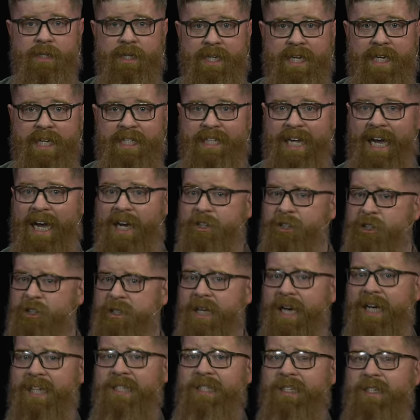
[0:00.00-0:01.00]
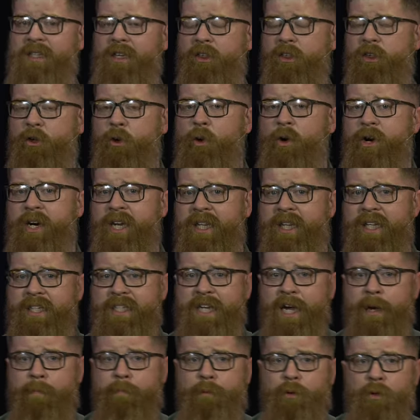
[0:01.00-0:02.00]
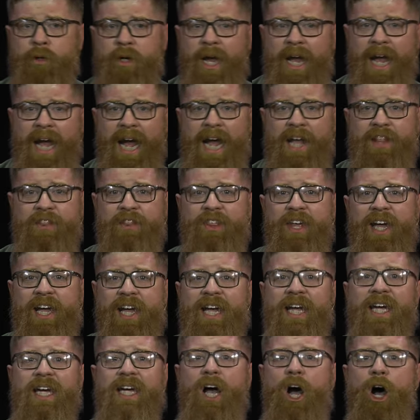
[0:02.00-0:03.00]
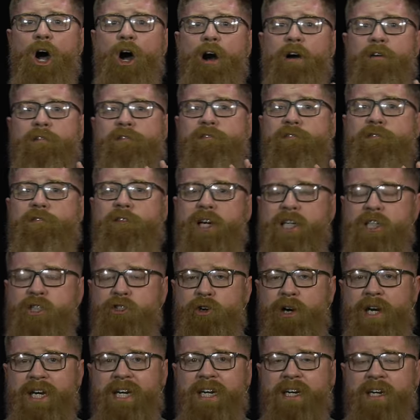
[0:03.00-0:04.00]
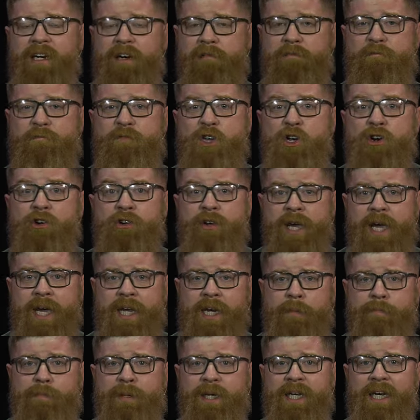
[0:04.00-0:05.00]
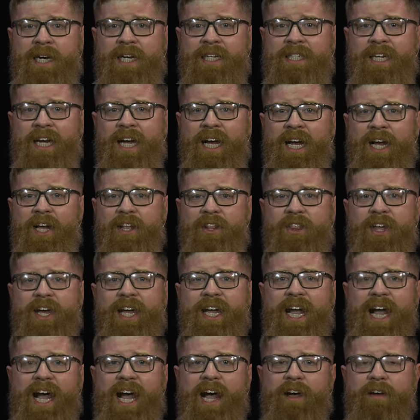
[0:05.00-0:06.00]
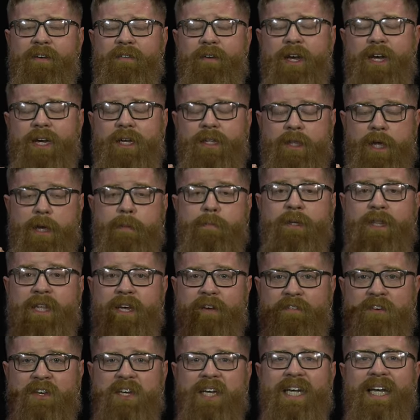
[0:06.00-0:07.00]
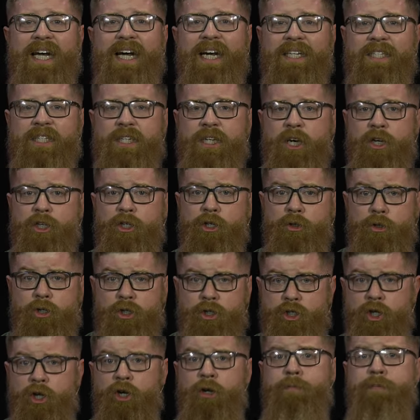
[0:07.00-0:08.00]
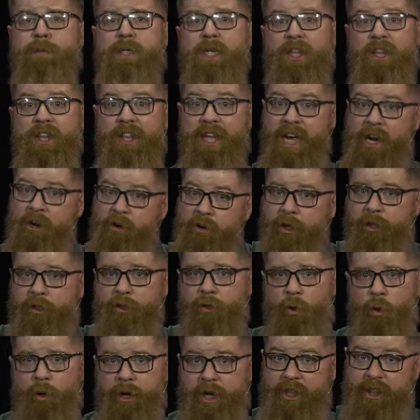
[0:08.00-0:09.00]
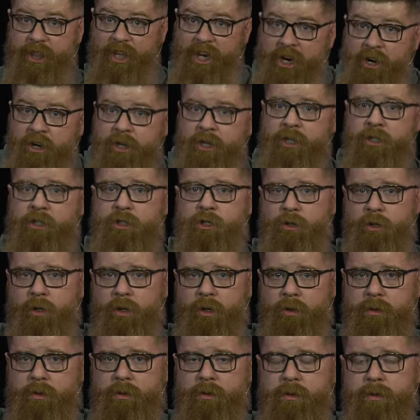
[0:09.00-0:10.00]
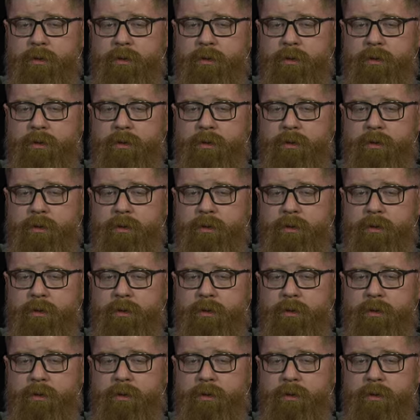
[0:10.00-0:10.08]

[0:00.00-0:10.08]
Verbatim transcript: He's exercised his authority in the temple, and they are frustrated and infuriated because they have they believe he has usurped their authority, their control.